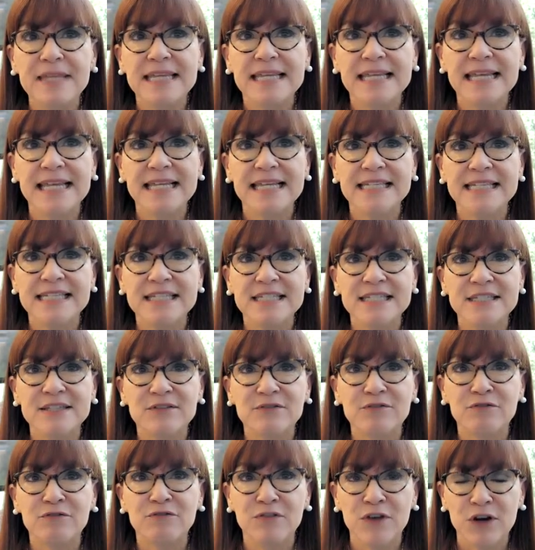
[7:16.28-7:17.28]
it's
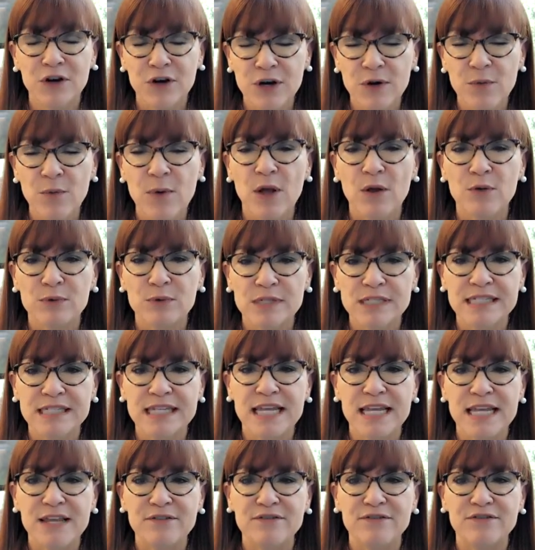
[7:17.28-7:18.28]
very well
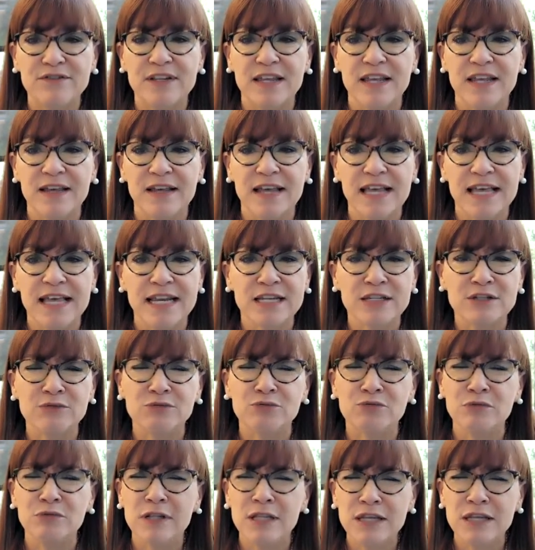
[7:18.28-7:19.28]
received, and it's
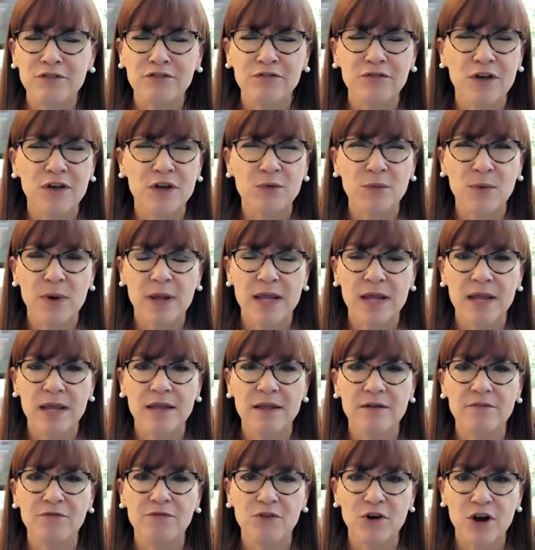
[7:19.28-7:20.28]
really a fun way
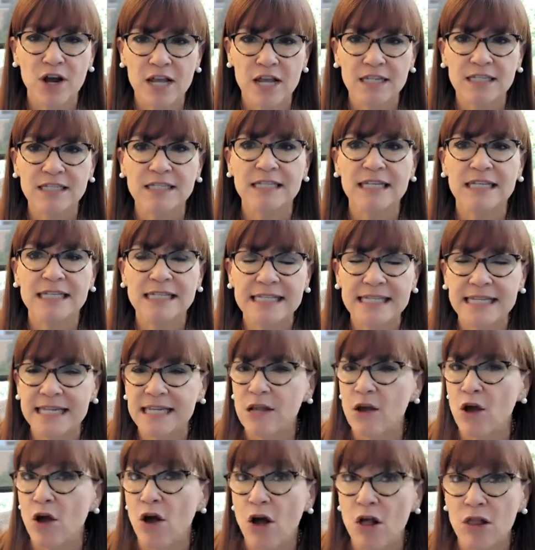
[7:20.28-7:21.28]
for us to see
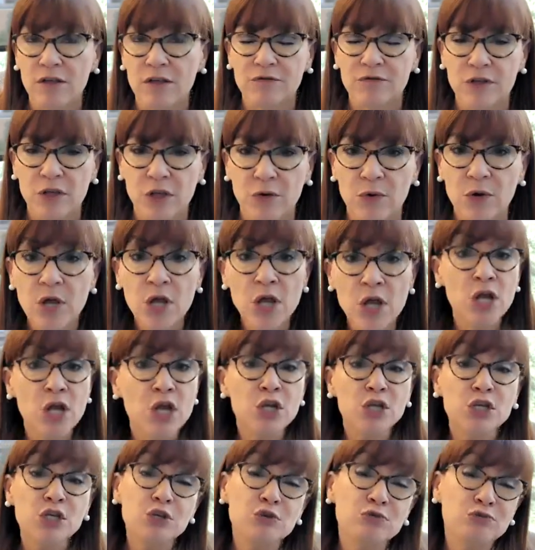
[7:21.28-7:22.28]
all of you.
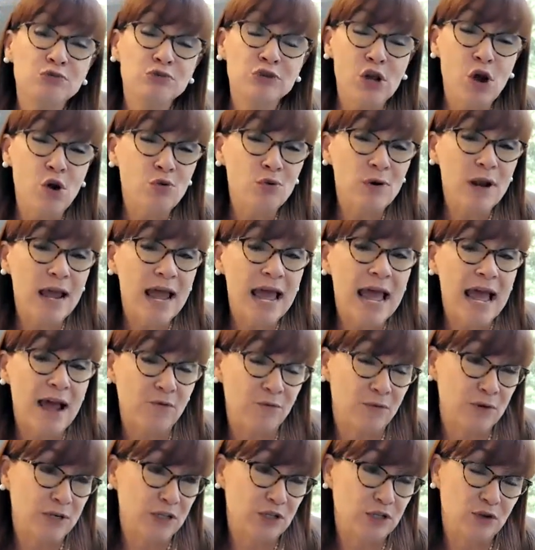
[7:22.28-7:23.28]

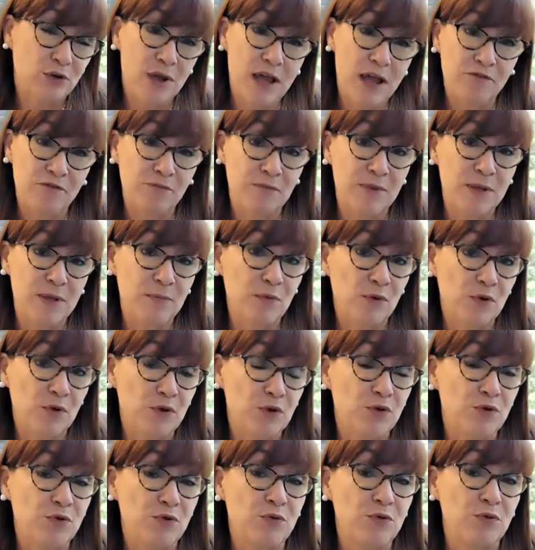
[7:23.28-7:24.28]
We do have people
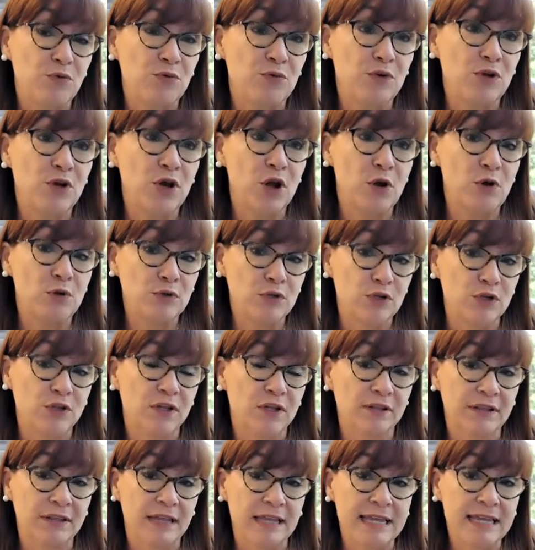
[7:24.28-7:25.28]
who go to the
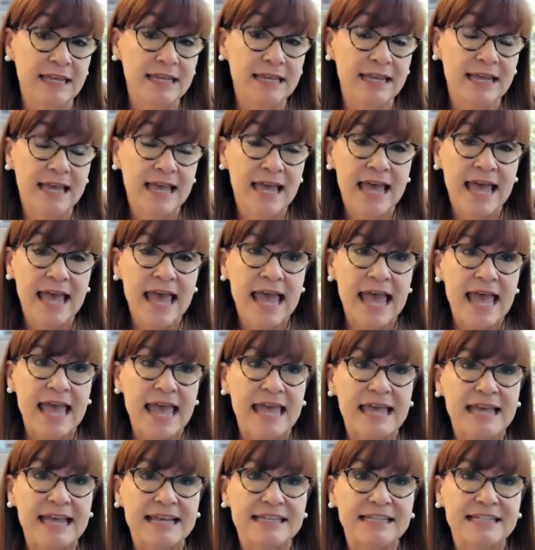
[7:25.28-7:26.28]
link
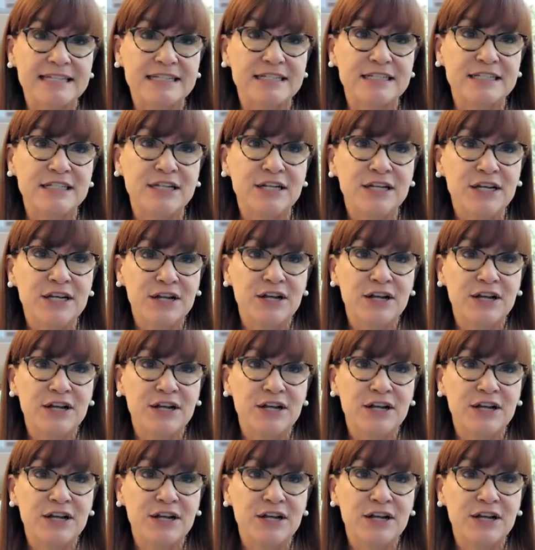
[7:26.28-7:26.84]
and